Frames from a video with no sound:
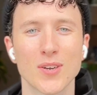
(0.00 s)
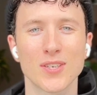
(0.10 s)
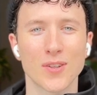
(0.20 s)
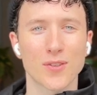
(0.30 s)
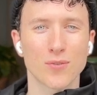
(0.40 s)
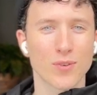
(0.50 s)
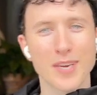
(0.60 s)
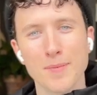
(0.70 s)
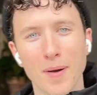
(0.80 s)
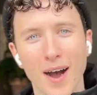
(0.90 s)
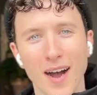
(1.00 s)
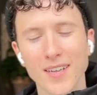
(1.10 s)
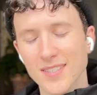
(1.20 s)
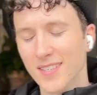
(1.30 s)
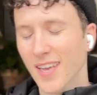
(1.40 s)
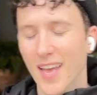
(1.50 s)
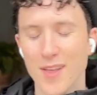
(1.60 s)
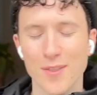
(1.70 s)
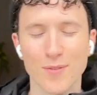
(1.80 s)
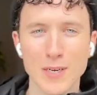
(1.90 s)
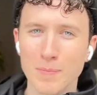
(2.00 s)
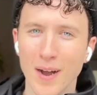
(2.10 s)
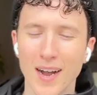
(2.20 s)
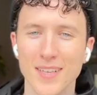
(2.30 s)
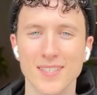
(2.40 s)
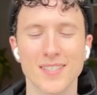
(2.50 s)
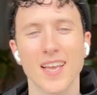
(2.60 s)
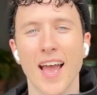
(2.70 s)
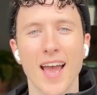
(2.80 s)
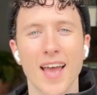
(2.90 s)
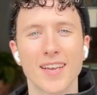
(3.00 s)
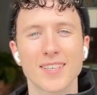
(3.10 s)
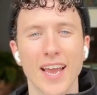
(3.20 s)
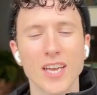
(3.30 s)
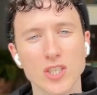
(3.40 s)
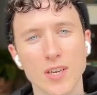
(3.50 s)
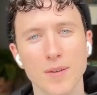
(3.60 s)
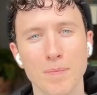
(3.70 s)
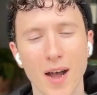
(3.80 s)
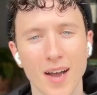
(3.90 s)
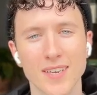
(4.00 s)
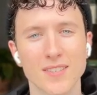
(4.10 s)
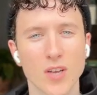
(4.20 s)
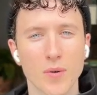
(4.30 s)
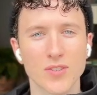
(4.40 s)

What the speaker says: into three parts, and each part is going